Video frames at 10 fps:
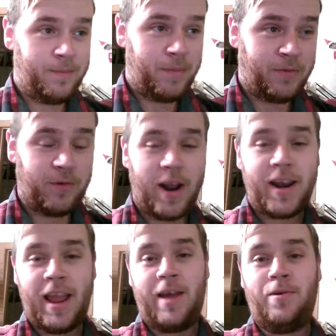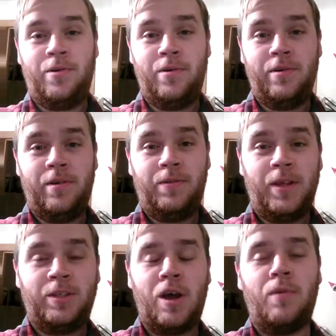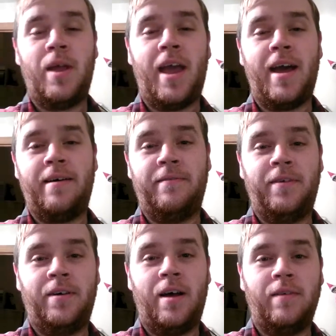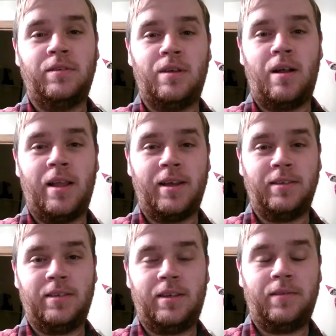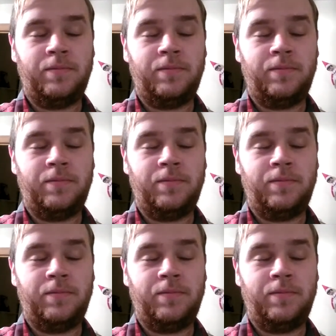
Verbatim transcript: But for right now, that's all we have of Saw Legacy.